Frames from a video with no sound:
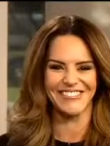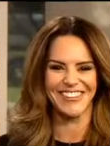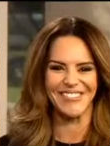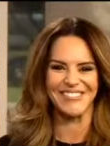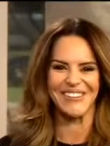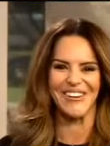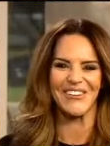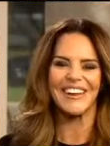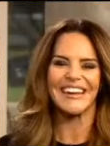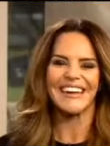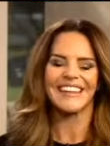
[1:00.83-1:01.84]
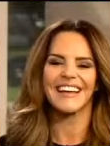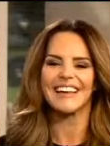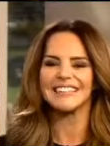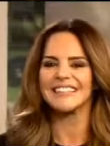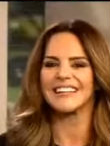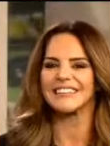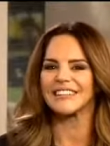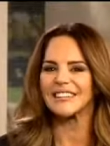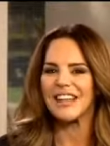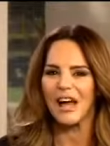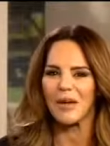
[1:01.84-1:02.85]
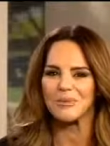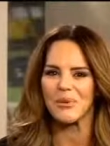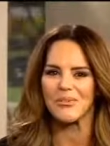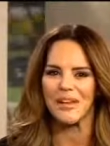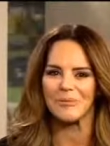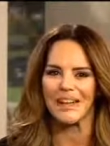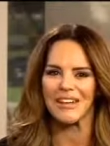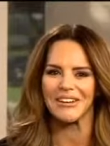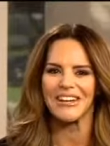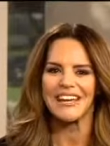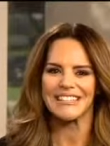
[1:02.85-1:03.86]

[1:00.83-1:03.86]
Sometimes, though, the guys need a little help. So event planner